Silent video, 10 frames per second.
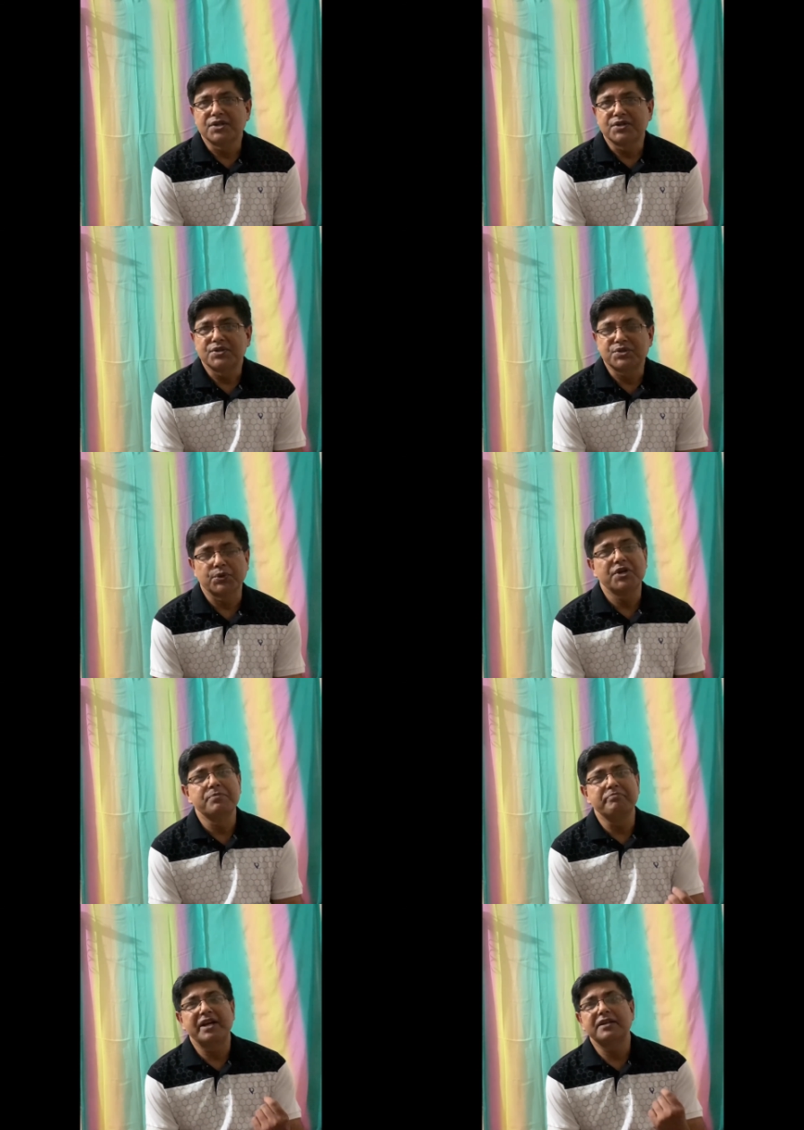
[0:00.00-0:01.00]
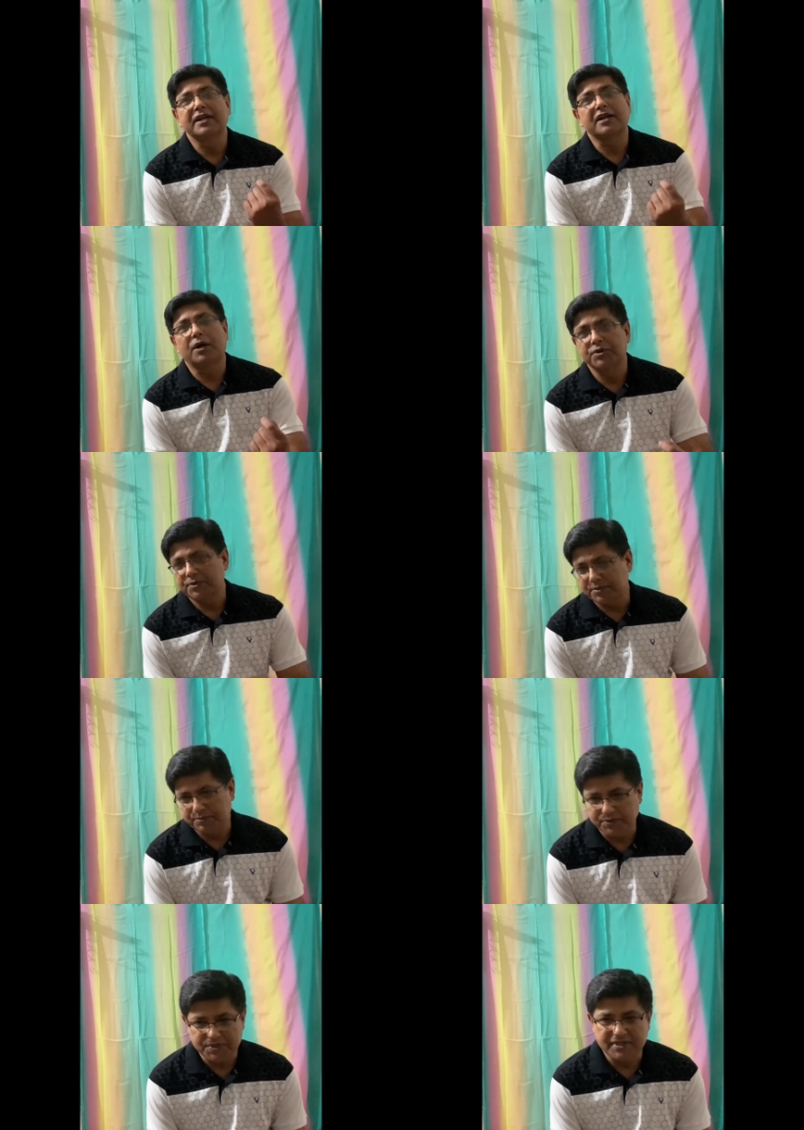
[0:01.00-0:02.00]
So he made a counter
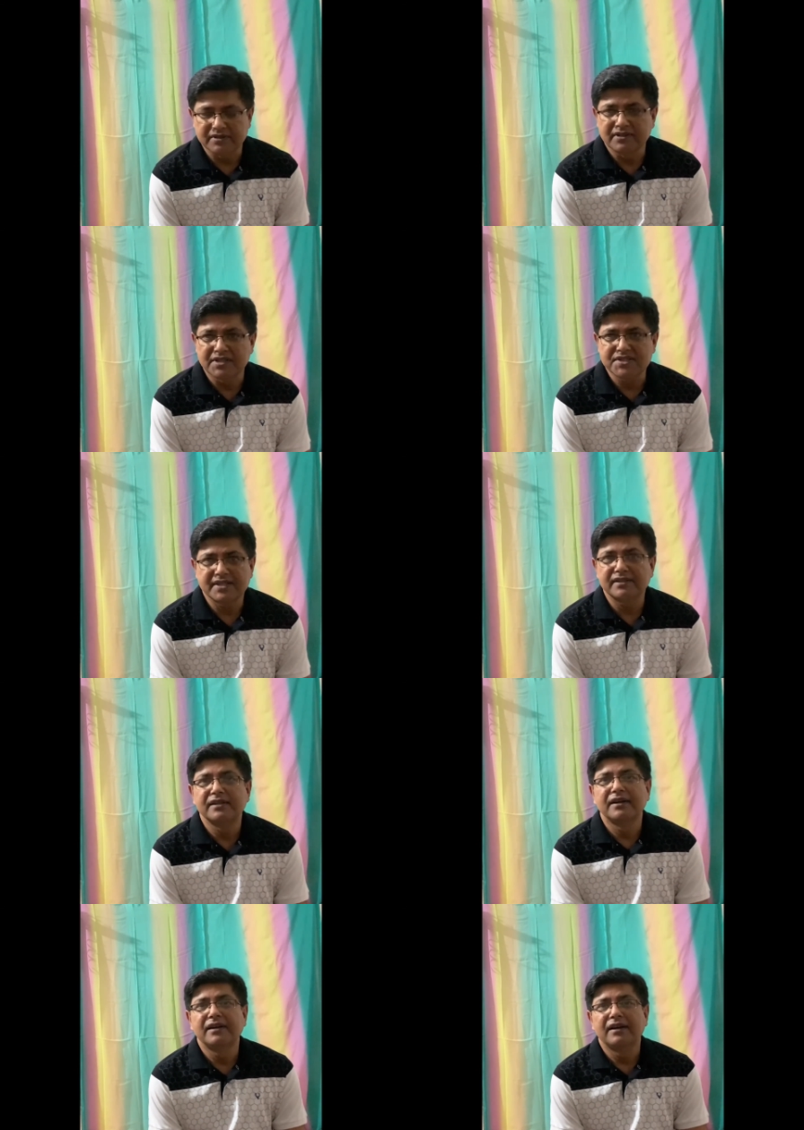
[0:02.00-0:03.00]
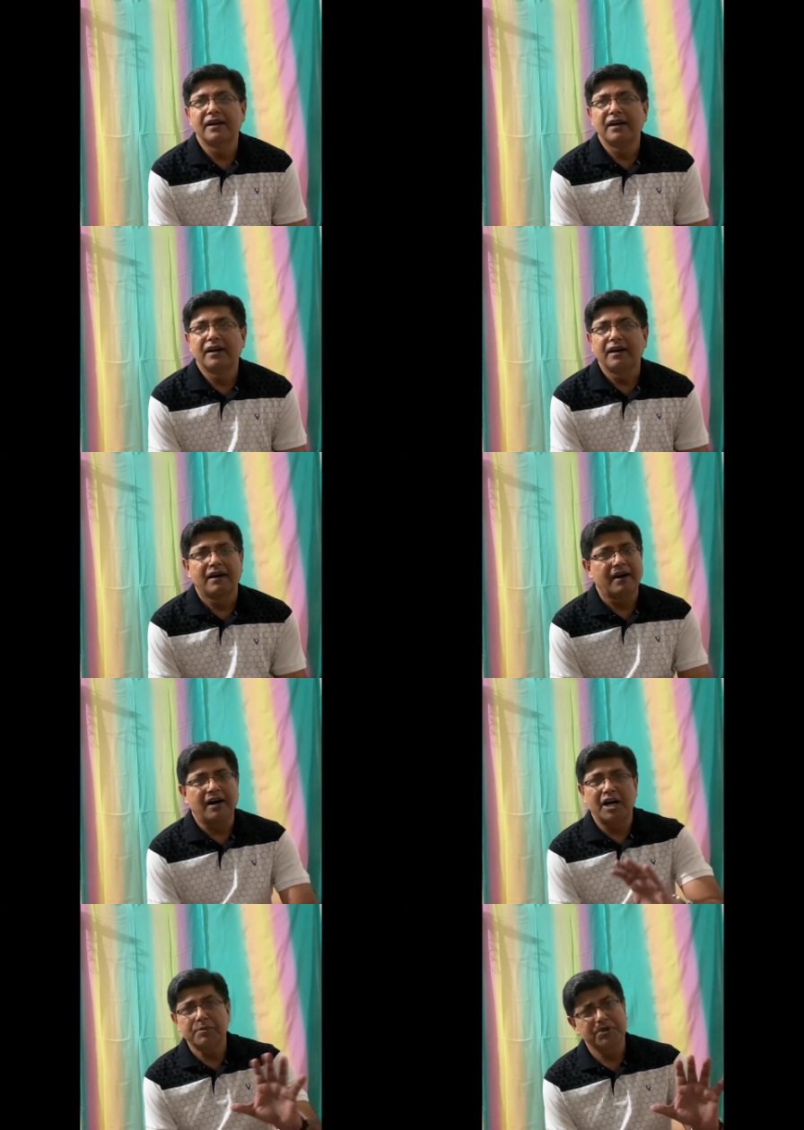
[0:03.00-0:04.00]
proposal. He said,
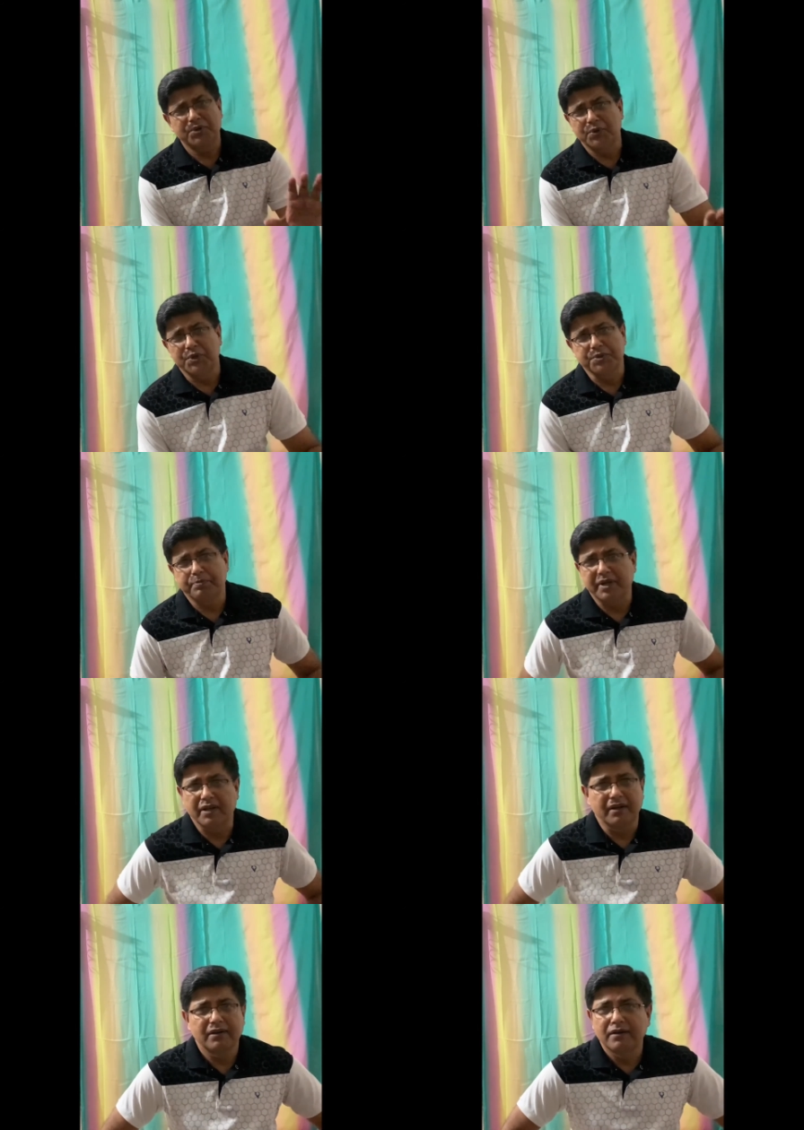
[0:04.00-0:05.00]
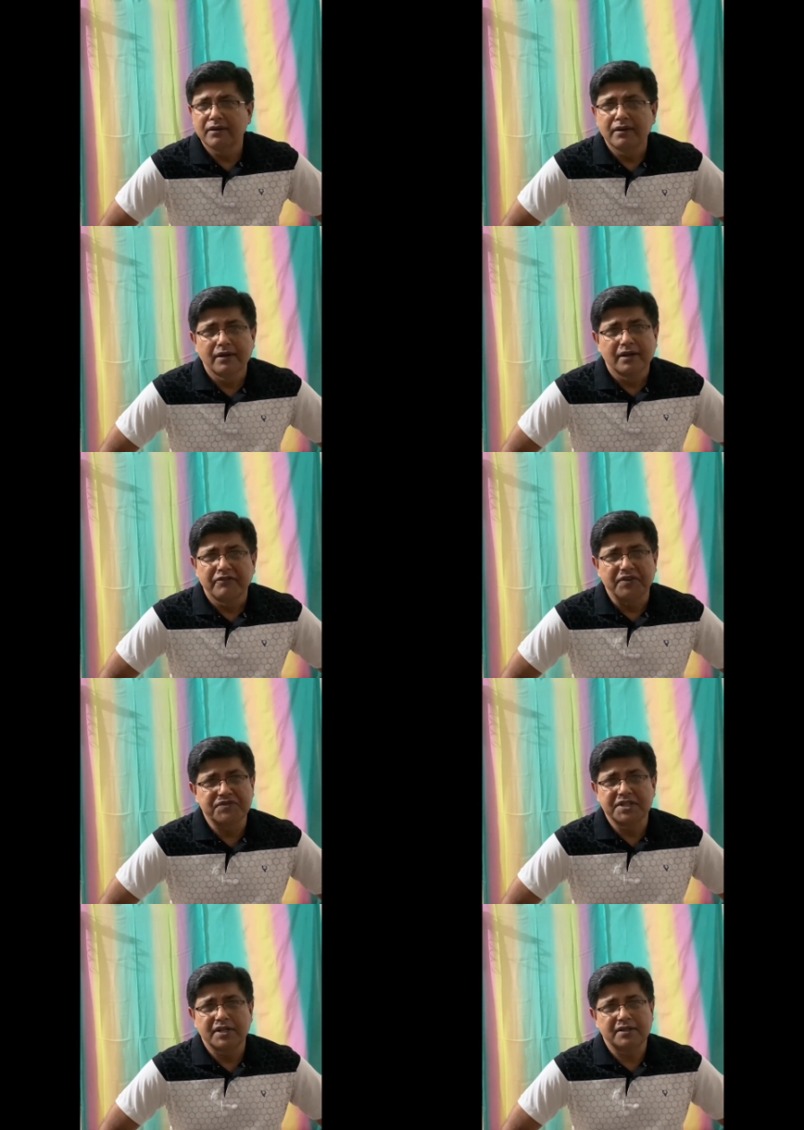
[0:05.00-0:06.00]
I'm not going to pay
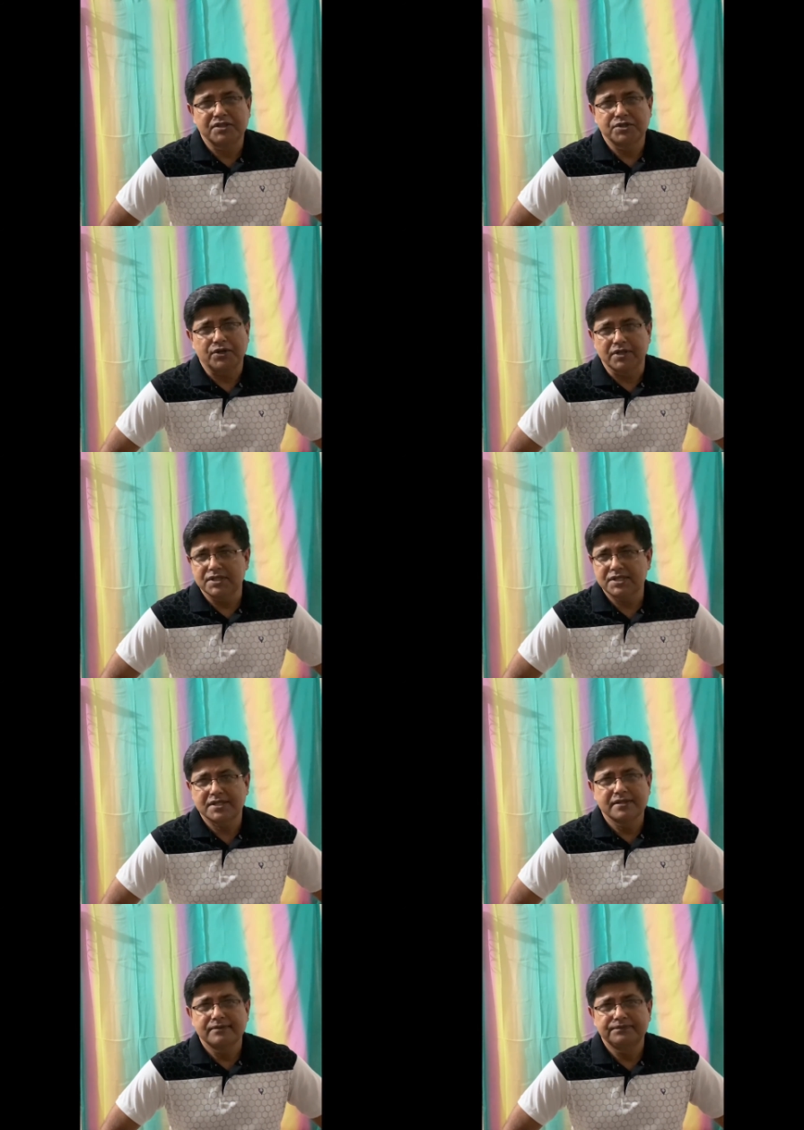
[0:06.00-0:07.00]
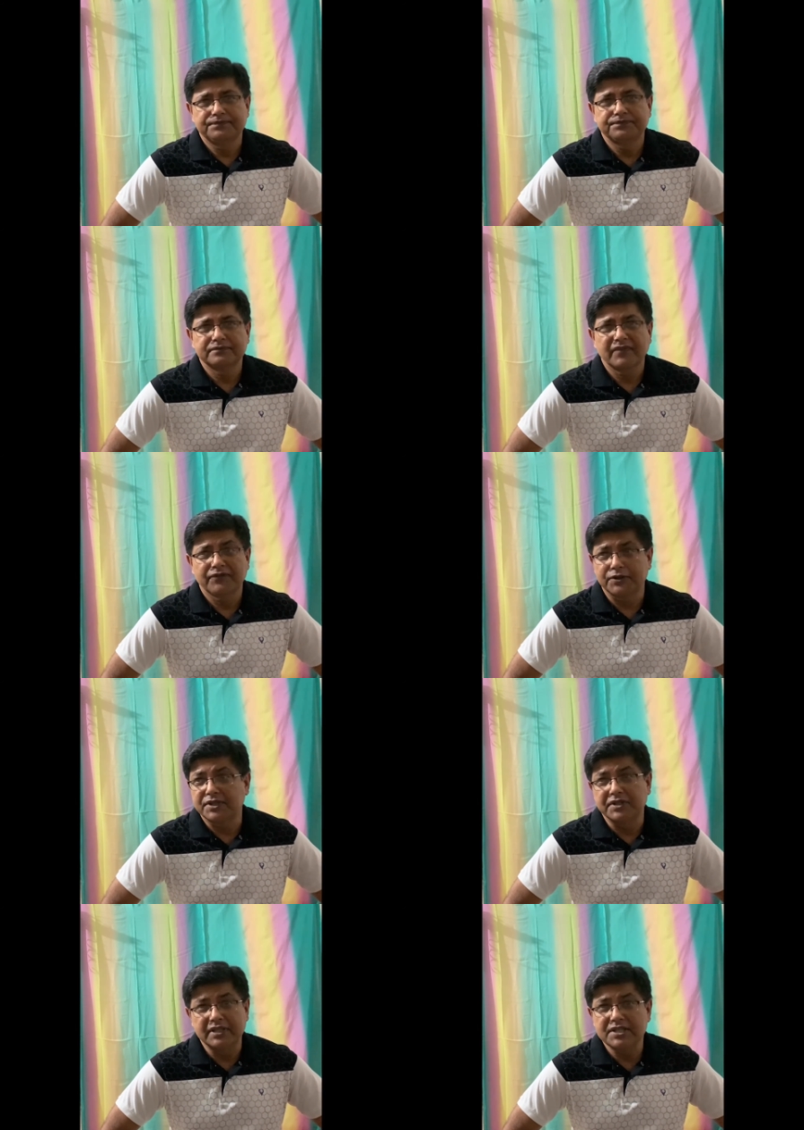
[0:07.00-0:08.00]
$1,500 for the
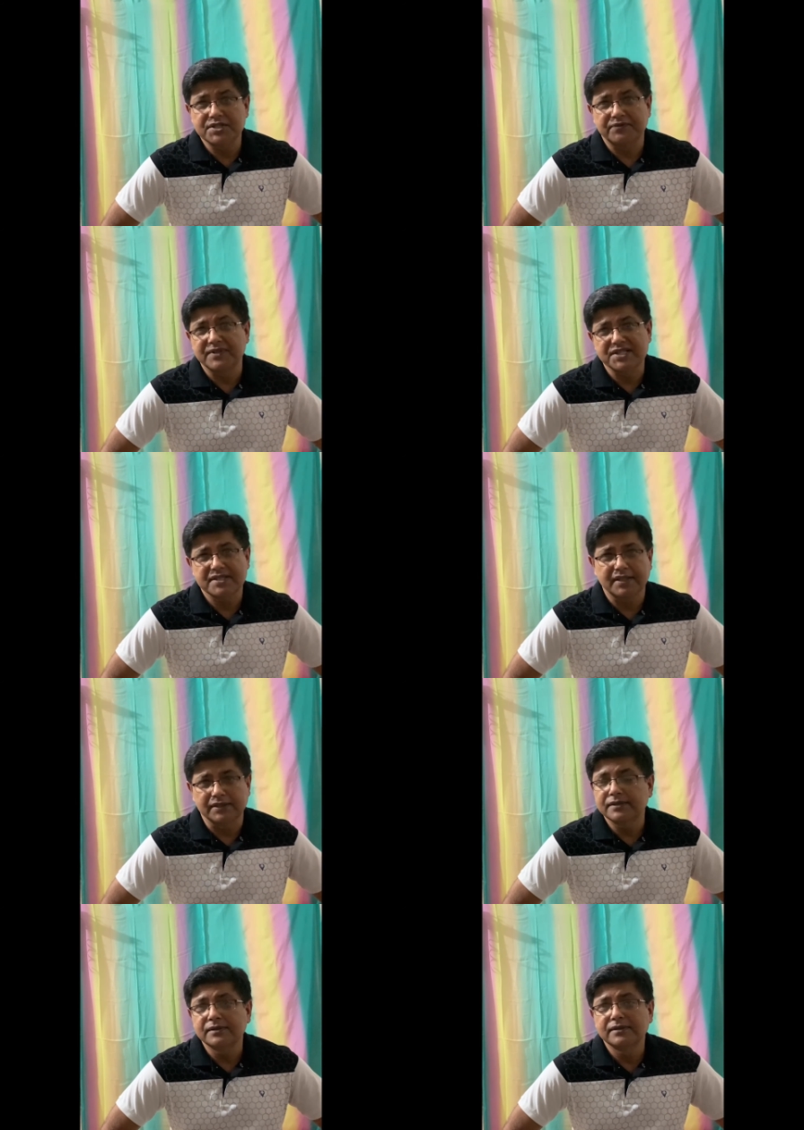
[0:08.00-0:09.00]
release of my son.